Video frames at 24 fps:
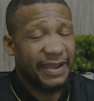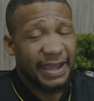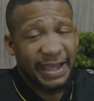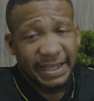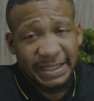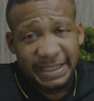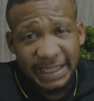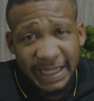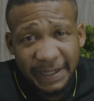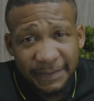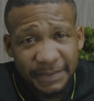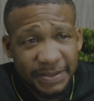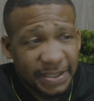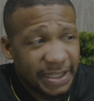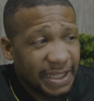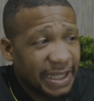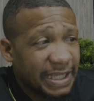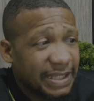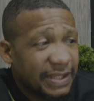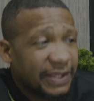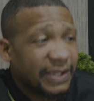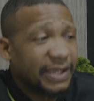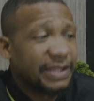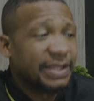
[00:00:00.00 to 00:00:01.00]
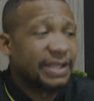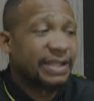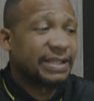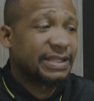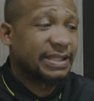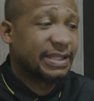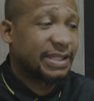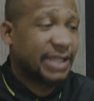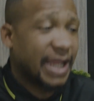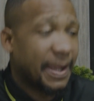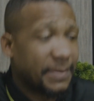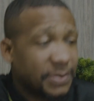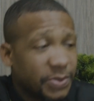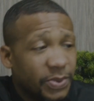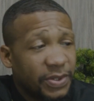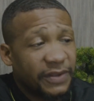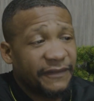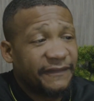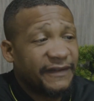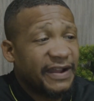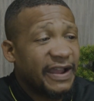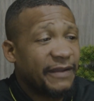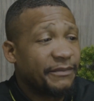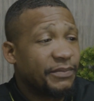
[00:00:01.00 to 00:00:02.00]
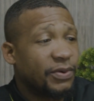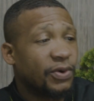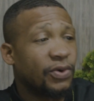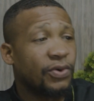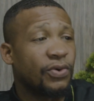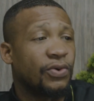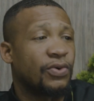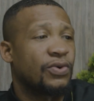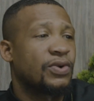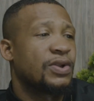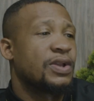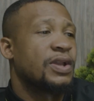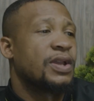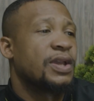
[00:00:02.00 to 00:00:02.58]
at teams in the top 25 poll.